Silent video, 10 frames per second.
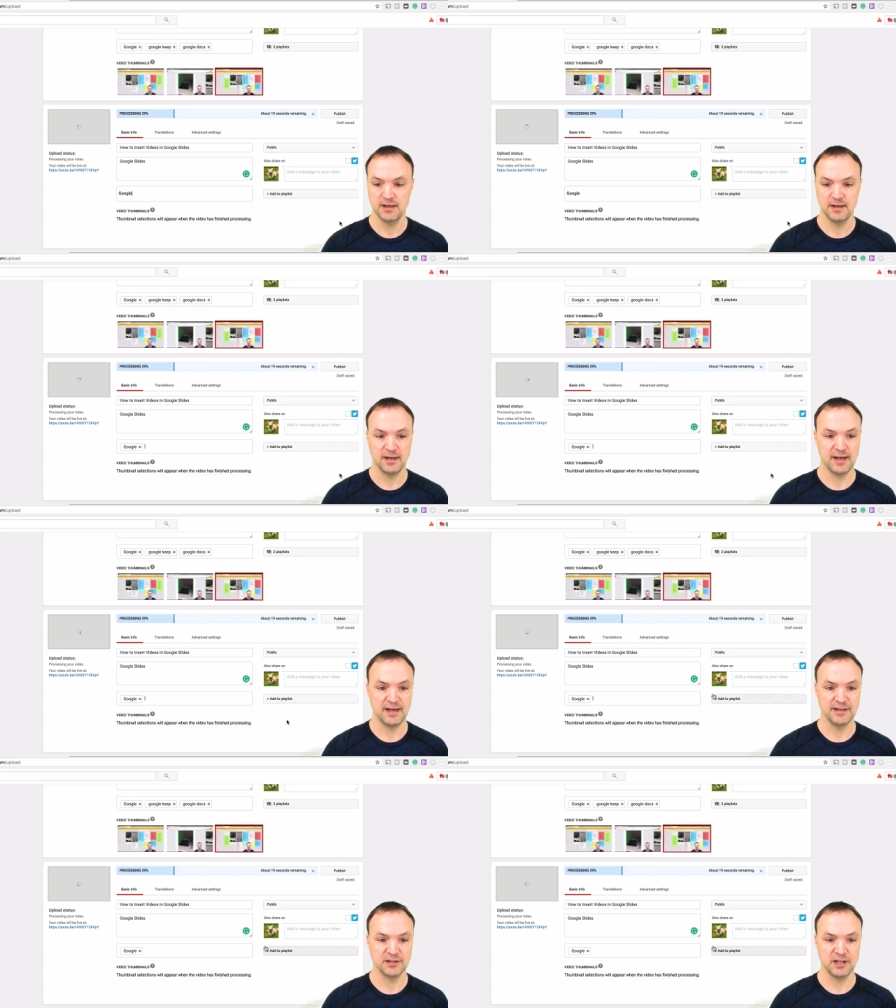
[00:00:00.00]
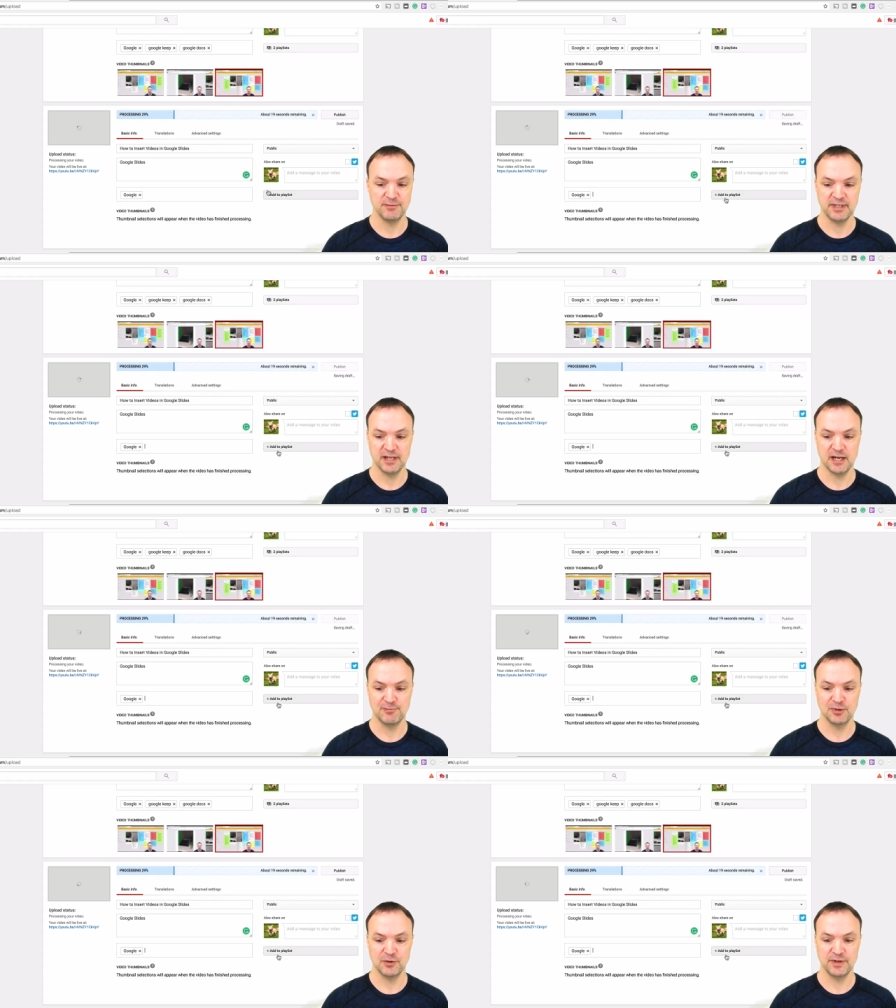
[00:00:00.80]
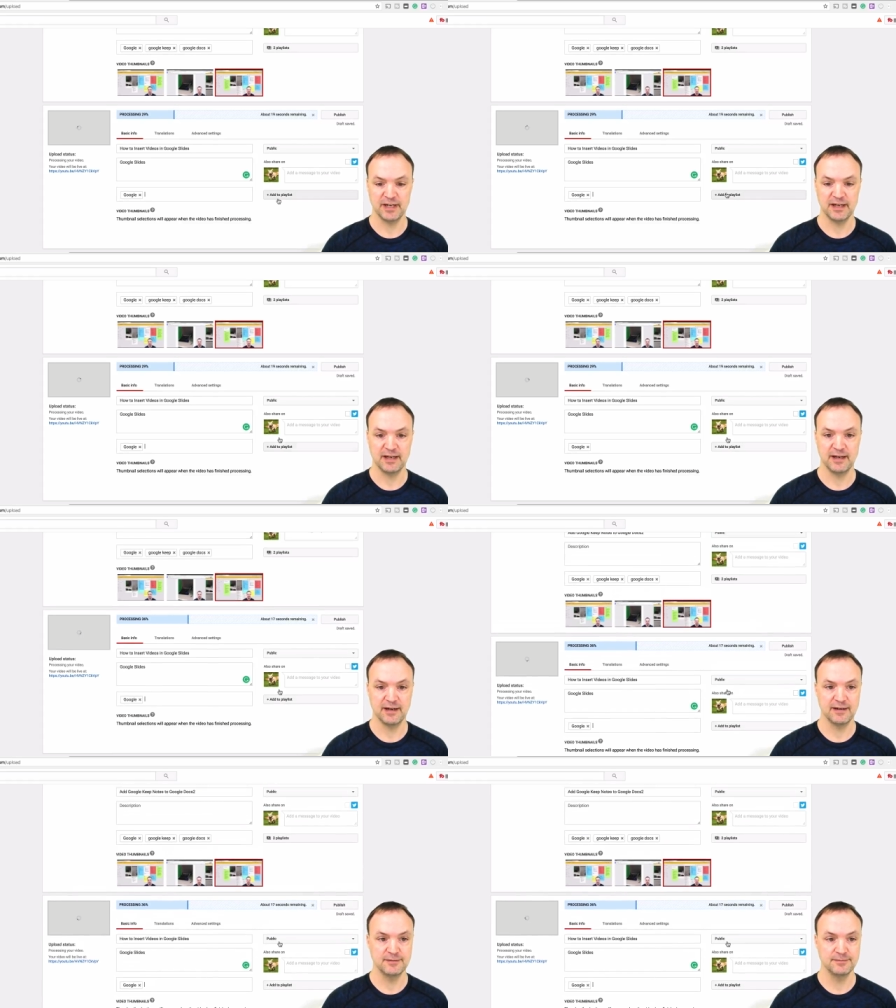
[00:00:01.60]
And it's going to be uploading here.